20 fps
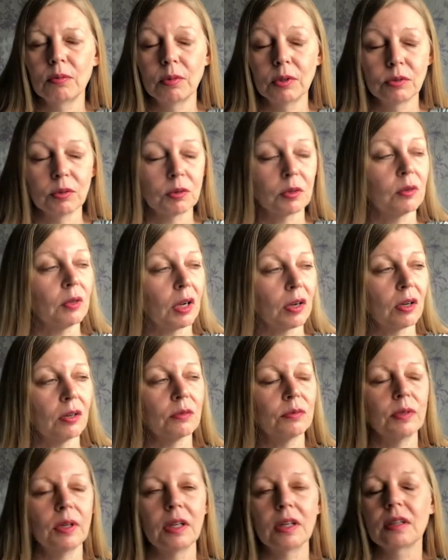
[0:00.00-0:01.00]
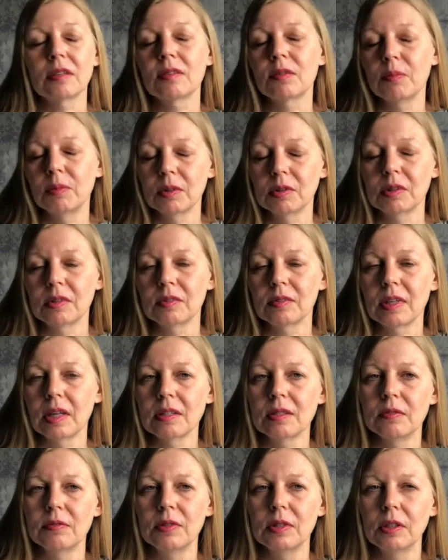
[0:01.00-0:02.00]
which I got fixed, but it
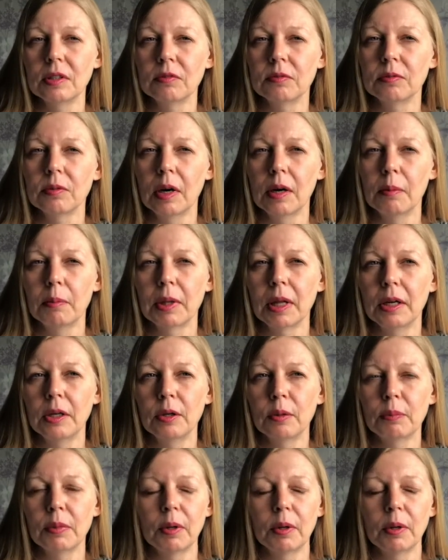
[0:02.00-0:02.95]
started uh, playing up